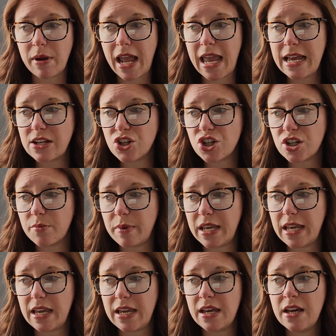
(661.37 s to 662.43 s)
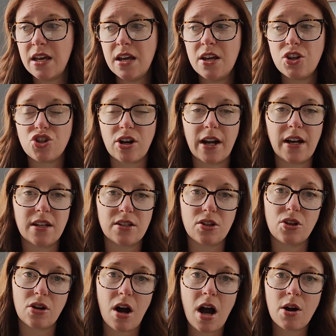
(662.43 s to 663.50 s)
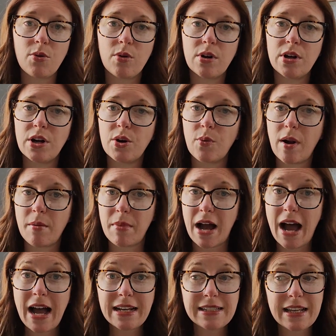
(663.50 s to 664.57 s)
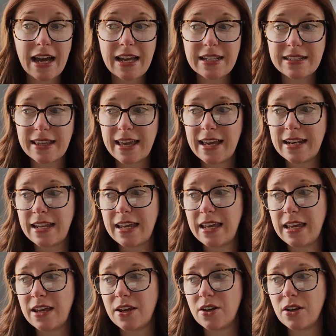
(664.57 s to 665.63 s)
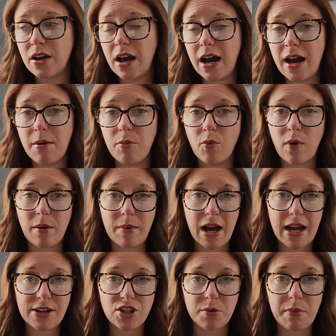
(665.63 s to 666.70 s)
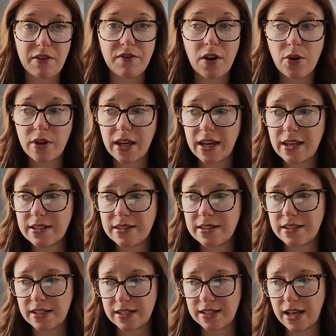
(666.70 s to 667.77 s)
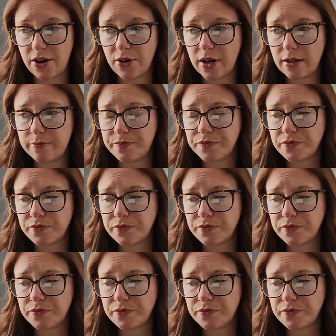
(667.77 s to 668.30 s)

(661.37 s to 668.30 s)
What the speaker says: hands should be, trying not to look awkward, where my eyesight is landing, where my eyes should be focused, etc.